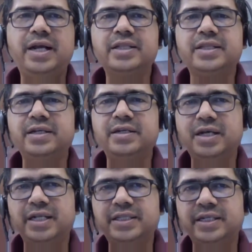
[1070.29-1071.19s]
and then
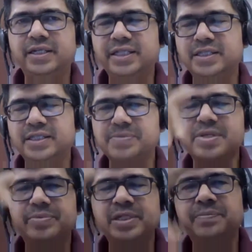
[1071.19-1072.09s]
I think in the
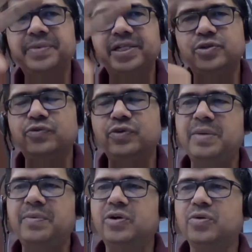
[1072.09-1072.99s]
subscription page, you would be
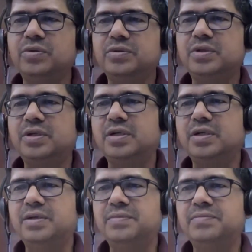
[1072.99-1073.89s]
able
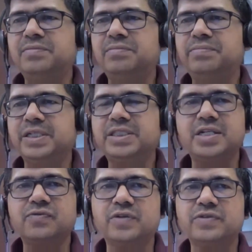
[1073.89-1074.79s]
to
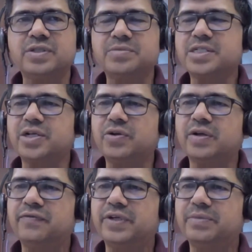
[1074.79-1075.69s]
purchase whatever subjects that you're
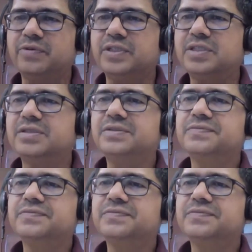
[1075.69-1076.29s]
comfortable with.